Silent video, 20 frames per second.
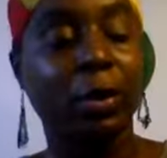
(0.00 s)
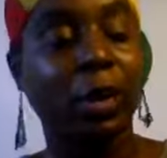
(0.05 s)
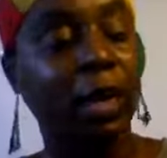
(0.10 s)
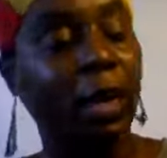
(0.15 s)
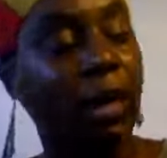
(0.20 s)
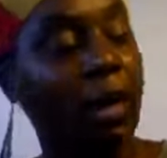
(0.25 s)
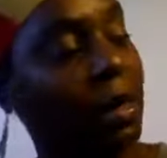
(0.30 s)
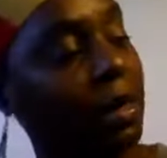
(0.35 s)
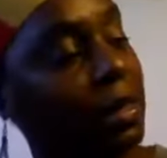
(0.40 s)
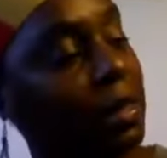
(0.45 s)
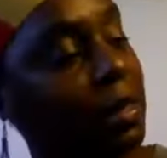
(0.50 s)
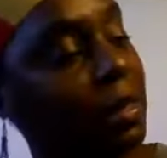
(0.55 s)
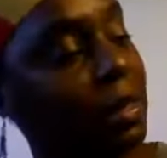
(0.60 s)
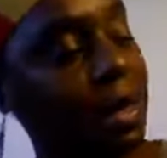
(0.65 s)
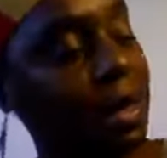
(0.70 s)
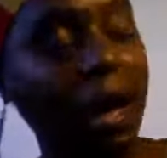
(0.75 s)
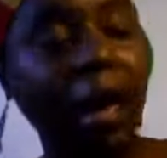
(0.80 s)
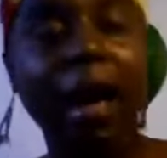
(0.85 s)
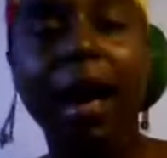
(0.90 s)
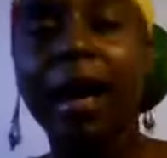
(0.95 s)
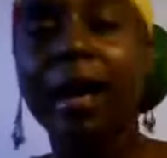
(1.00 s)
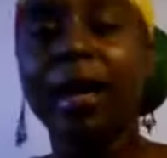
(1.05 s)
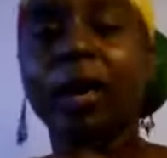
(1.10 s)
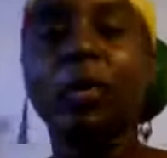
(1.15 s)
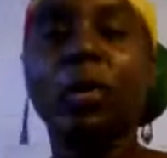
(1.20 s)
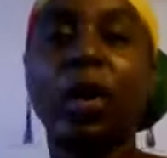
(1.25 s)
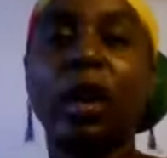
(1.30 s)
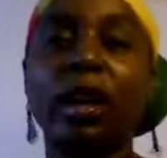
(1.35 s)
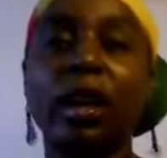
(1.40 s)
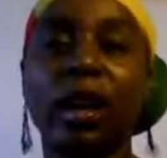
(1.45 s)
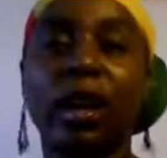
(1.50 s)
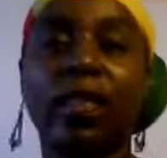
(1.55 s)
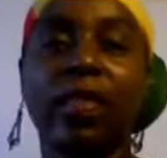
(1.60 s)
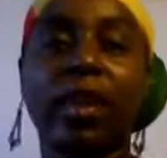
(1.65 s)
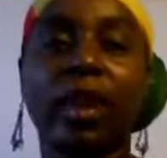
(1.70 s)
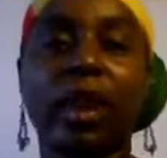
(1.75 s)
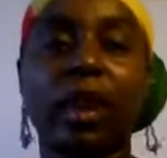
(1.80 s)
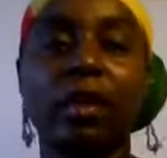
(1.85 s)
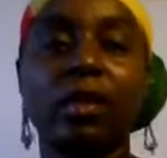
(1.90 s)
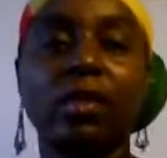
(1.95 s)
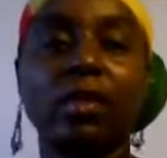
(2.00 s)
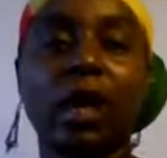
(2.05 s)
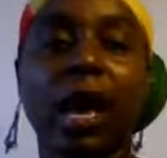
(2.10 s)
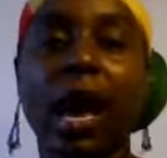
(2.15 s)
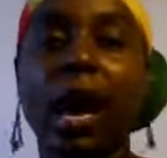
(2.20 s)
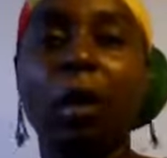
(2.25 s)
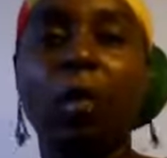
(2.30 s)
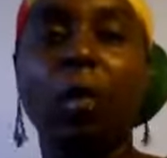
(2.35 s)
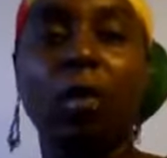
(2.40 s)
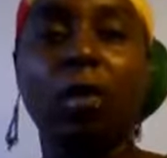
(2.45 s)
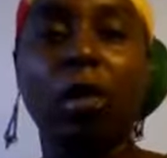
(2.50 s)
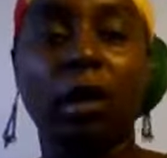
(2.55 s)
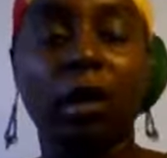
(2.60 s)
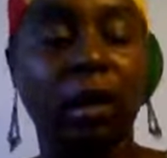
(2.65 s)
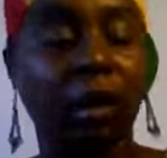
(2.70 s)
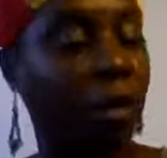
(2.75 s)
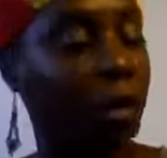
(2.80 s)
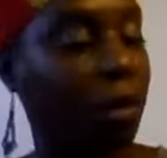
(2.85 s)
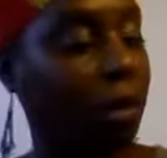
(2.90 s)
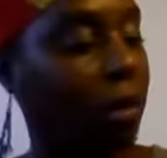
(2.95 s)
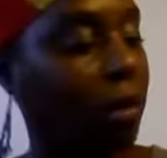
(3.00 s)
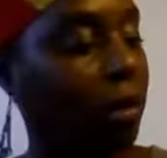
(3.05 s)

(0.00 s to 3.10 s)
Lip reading: because I didn't want anything else. I wanted